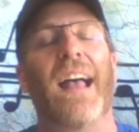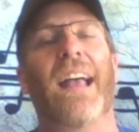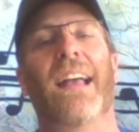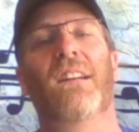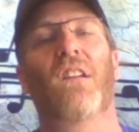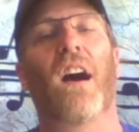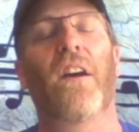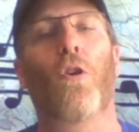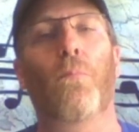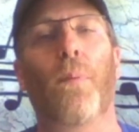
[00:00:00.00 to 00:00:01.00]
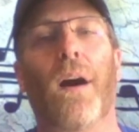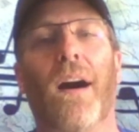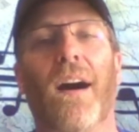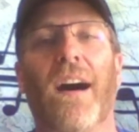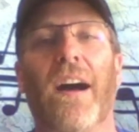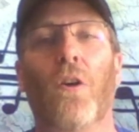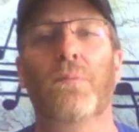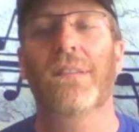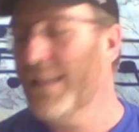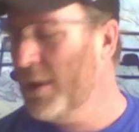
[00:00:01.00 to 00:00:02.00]
And I hope uh, I hope
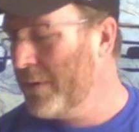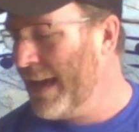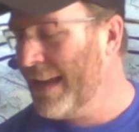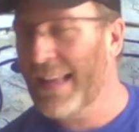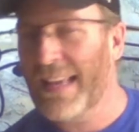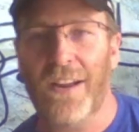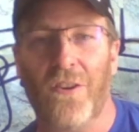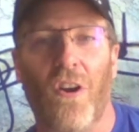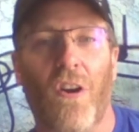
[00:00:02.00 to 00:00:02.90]
to see you again here